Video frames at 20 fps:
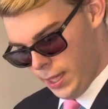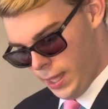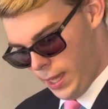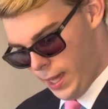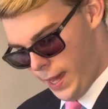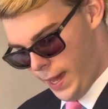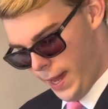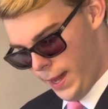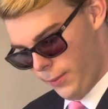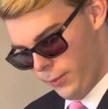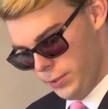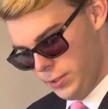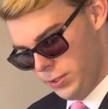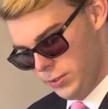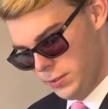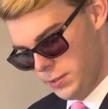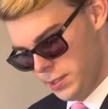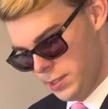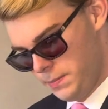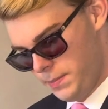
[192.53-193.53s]
I would
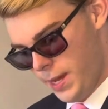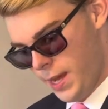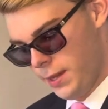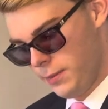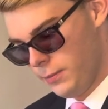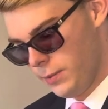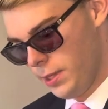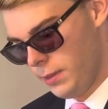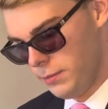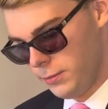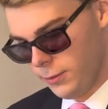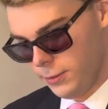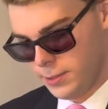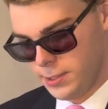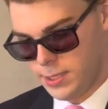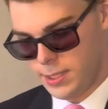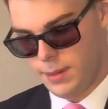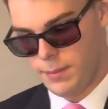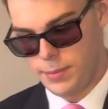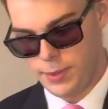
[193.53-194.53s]
use this pen when I'm doing
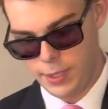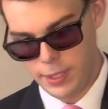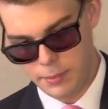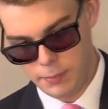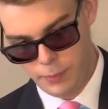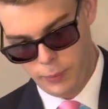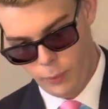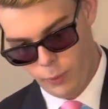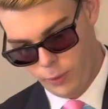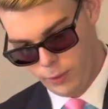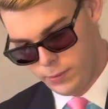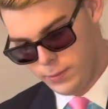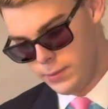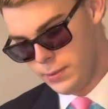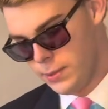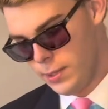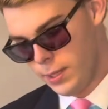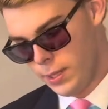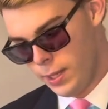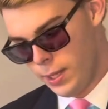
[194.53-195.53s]
something
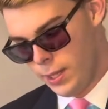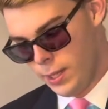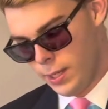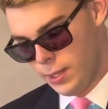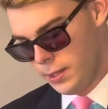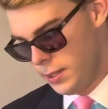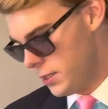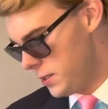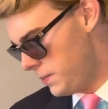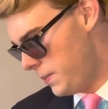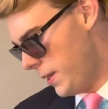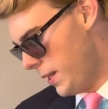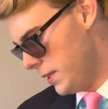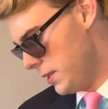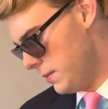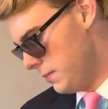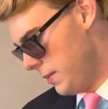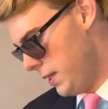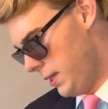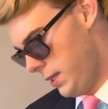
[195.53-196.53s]
important. This pen
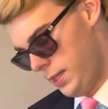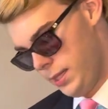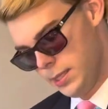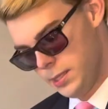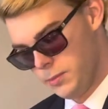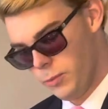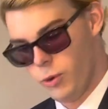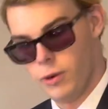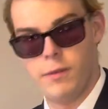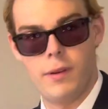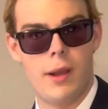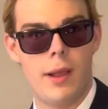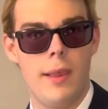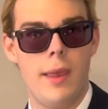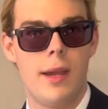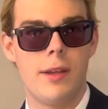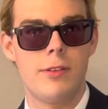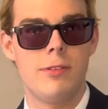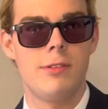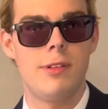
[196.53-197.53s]
to me is more of a
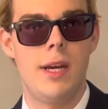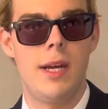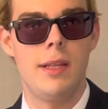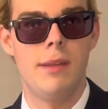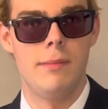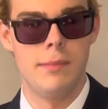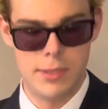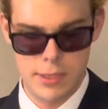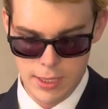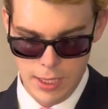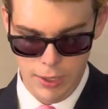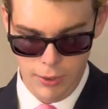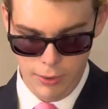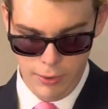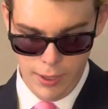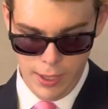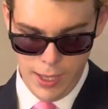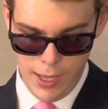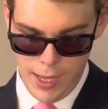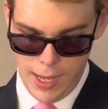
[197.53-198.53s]
collector's item,
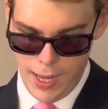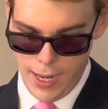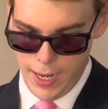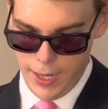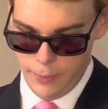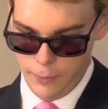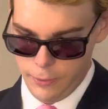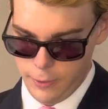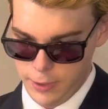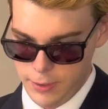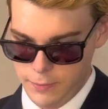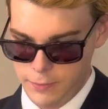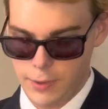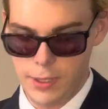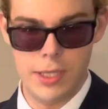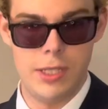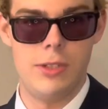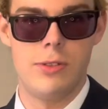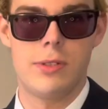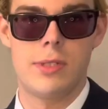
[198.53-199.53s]
so I wouldn't
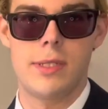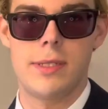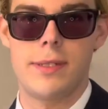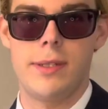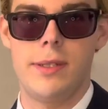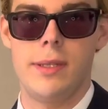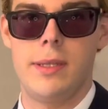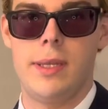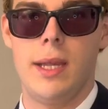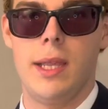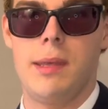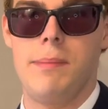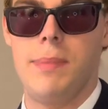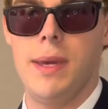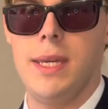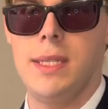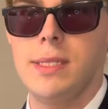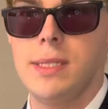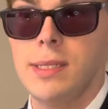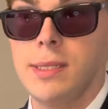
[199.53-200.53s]
really use this on a daily
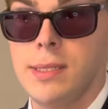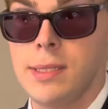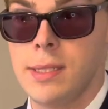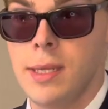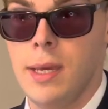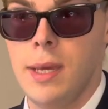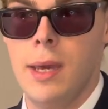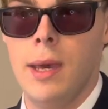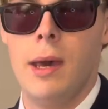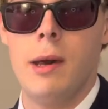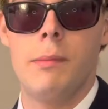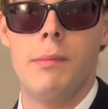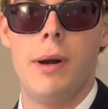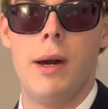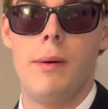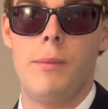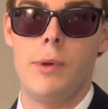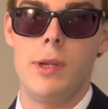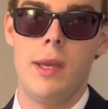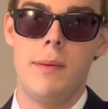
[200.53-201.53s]
basis.
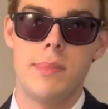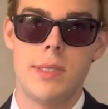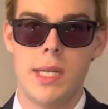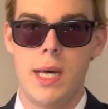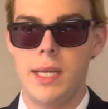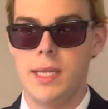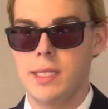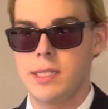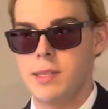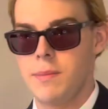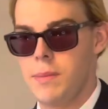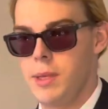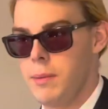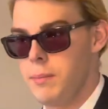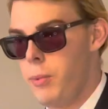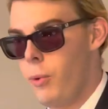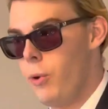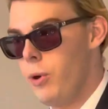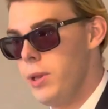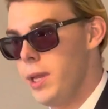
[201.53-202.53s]
But when I'm signing something
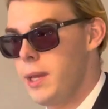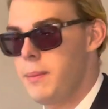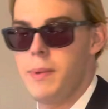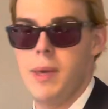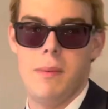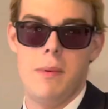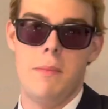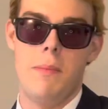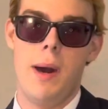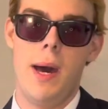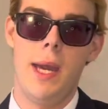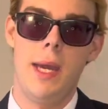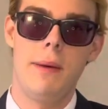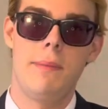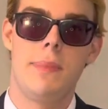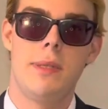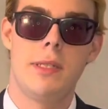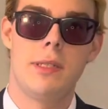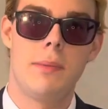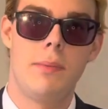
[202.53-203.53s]
important, like maybe buying a
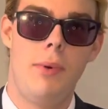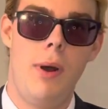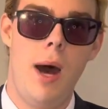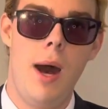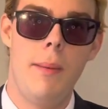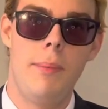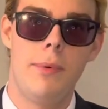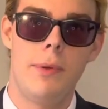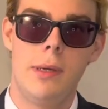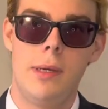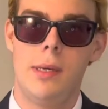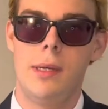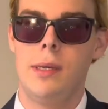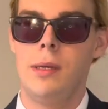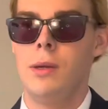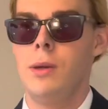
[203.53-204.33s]
piece of property,